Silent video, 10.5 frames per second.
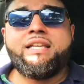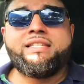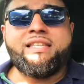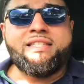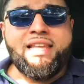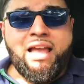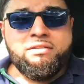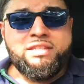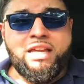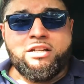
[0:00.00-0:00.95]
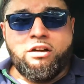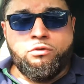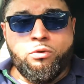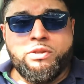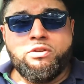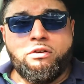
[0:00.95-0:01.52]
Since the outset, I've
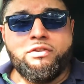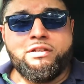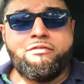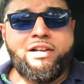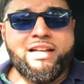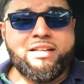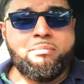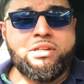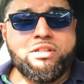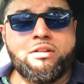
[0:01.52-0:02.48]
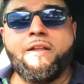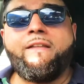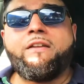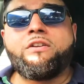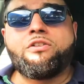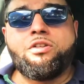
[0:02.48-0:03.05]
always offered affiliate commission
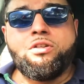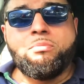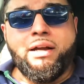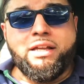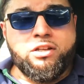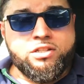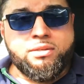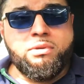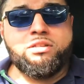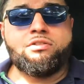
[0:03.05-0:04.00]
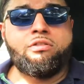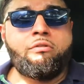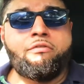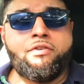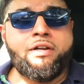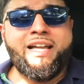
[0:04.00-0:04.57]
to my customers to
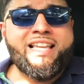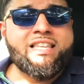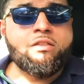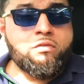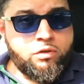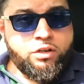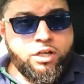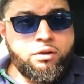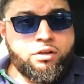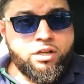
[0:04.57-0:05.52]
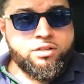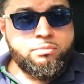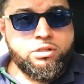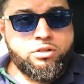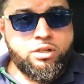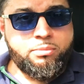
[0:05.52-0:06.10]
refer new
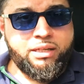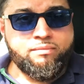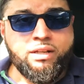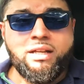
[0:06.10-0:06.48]
customers to me.